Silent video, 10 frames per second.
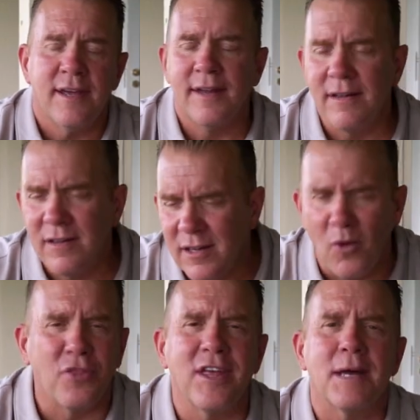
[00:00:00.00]
and
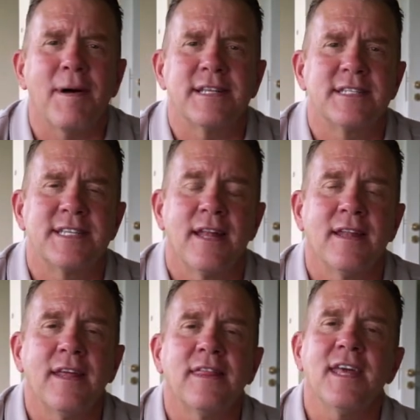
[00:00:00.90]
don't think about
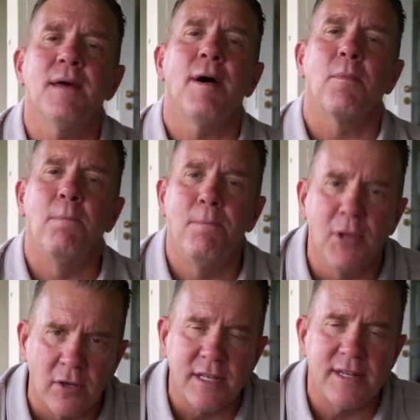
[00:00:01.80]
selling, think about
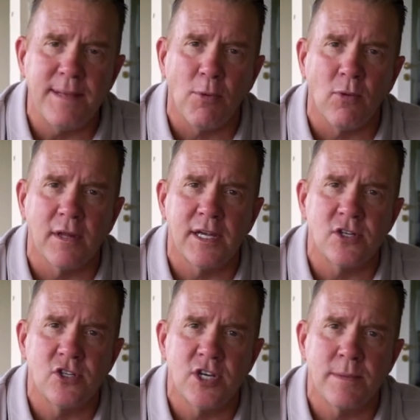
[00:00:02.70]
building deeper
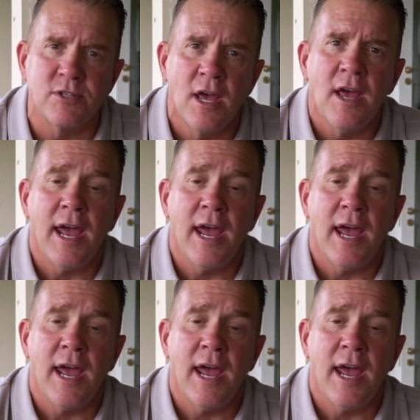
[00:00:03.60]
relationships